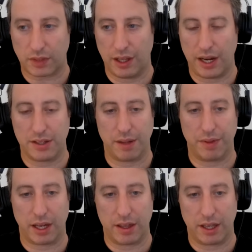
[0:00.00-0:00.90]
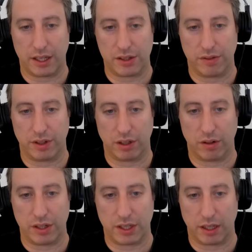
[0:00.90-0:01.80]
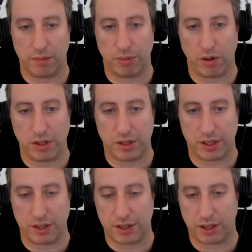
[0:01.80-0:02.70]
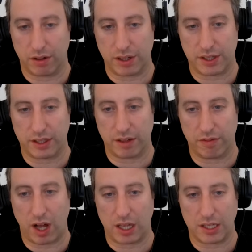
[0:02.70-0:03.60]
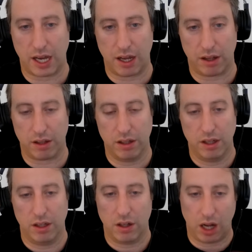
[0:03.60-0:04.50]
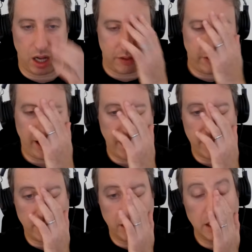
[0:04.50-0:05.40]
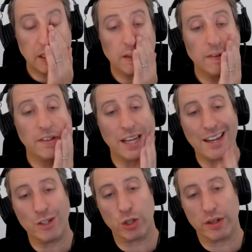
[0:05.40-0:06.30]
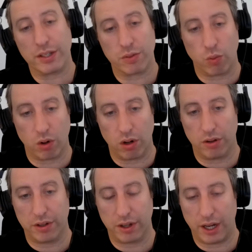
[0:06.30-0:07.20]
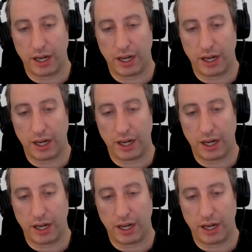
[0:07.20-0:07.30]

I think is of increasing importance in this increasingly volatile, online, dangerous world.